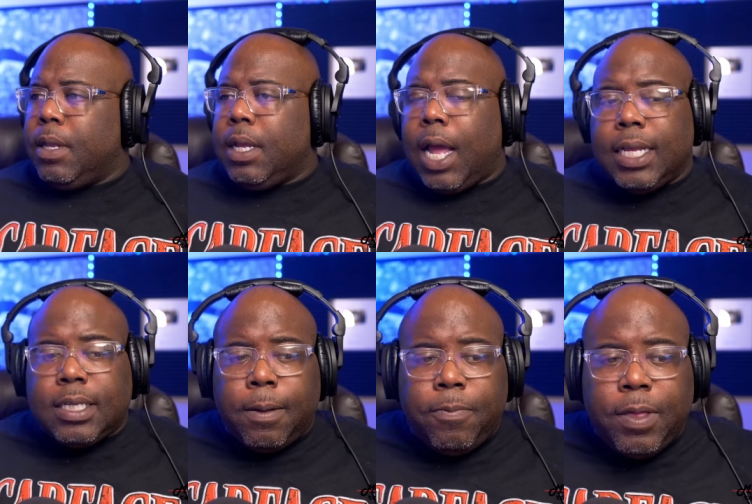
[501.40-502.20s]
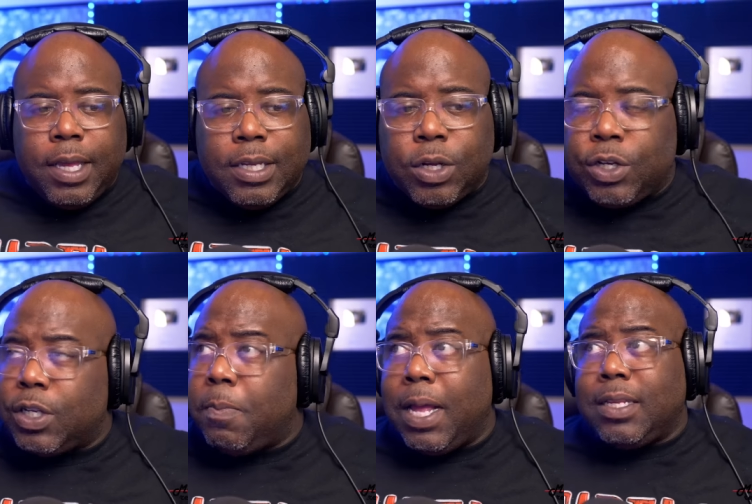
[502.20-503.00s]
Like some things are
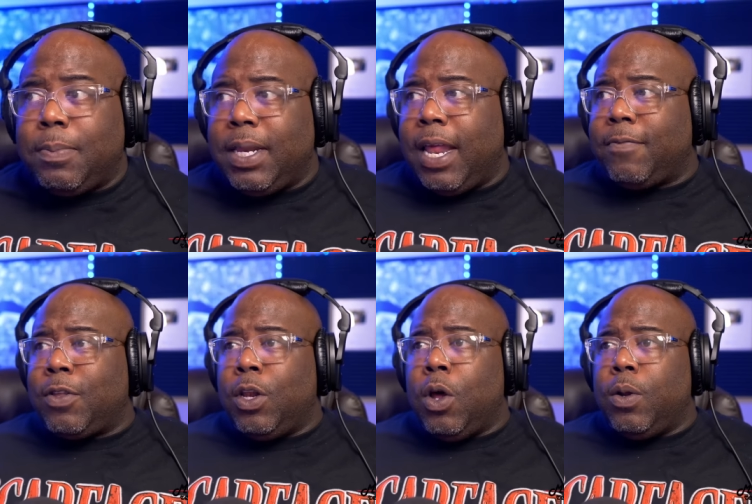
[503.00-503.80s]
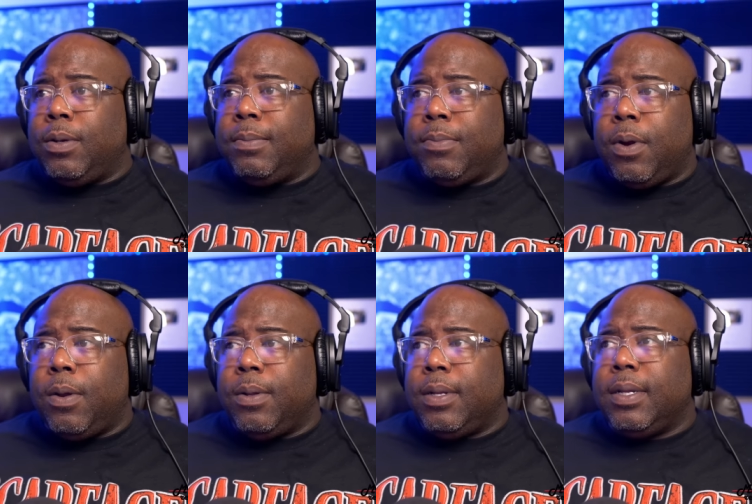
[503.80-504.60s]
just meant to be left alone, bro.
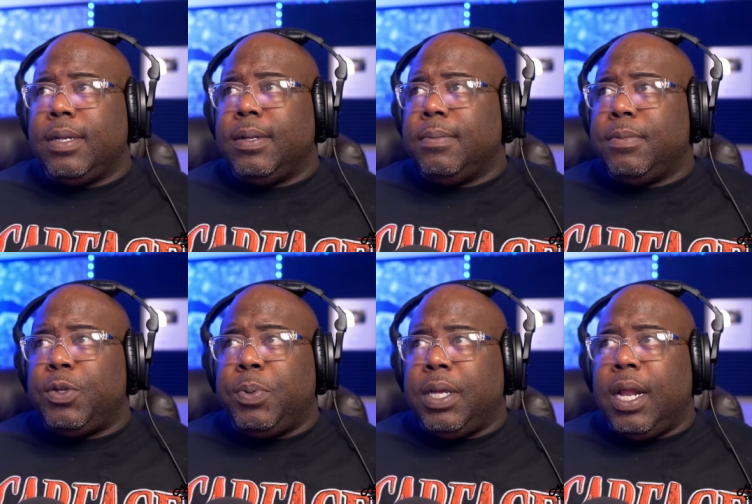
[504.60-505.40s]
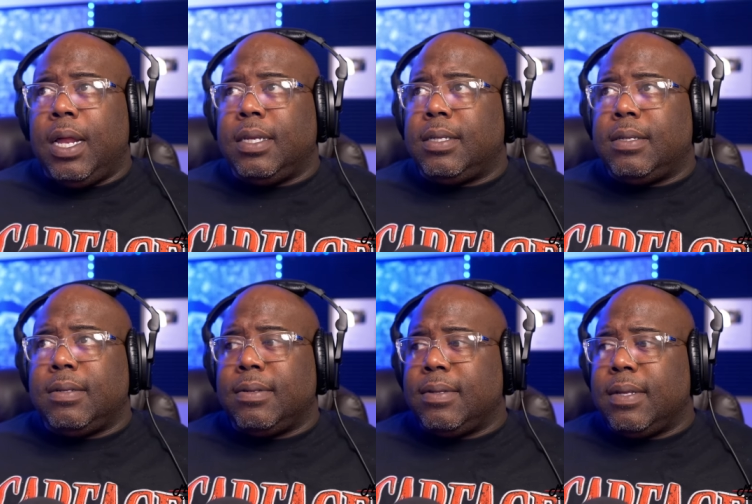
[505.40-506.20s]
Just being honest.
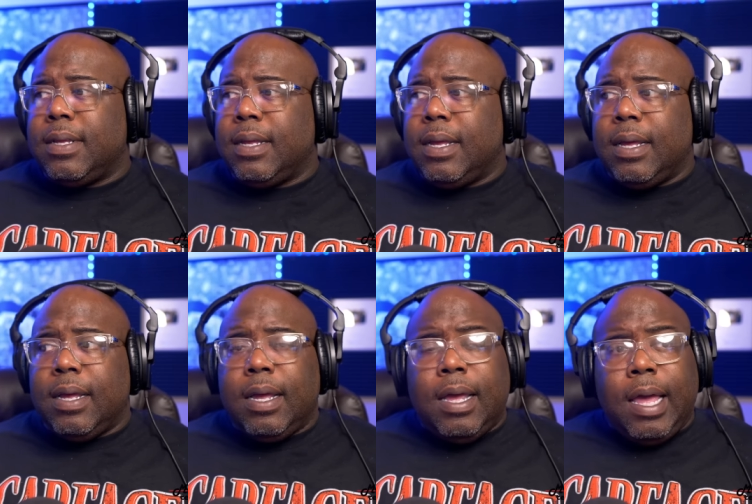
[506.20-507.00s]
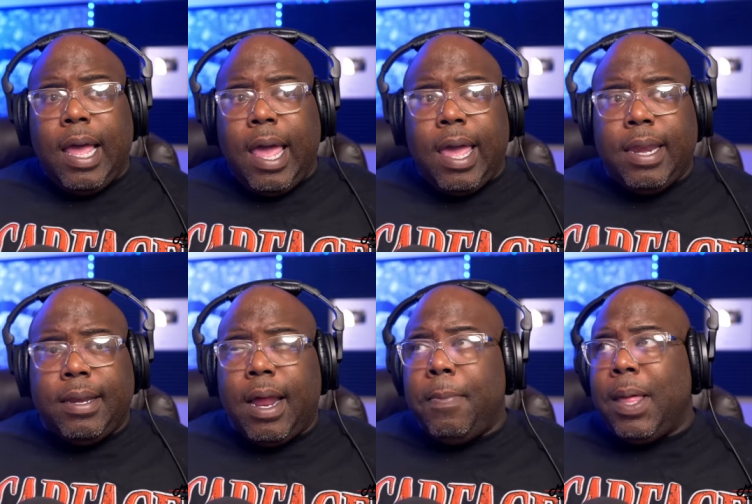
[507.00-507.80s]
And
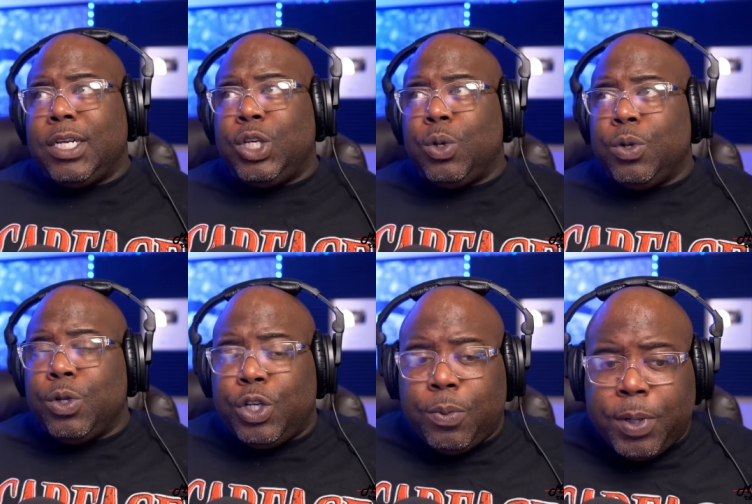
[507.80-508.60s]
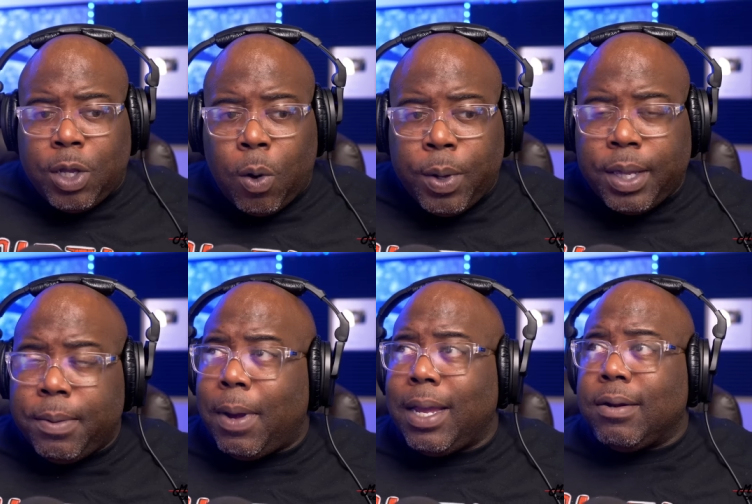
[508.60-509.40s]
I'm not sure you should be going
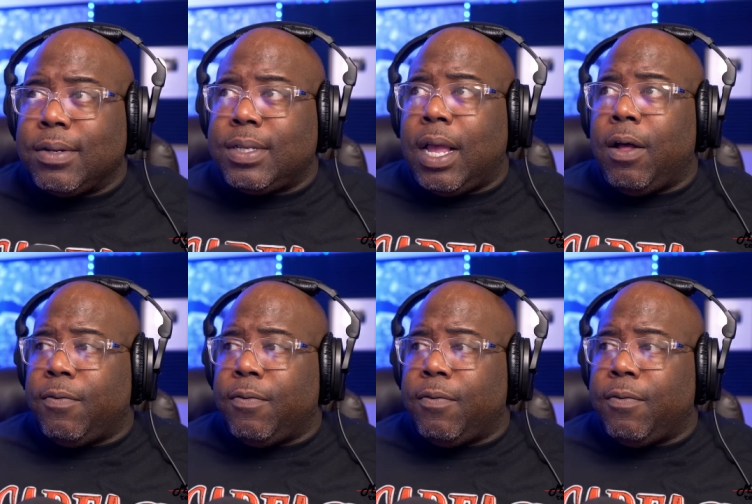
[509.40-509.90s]
by yourself.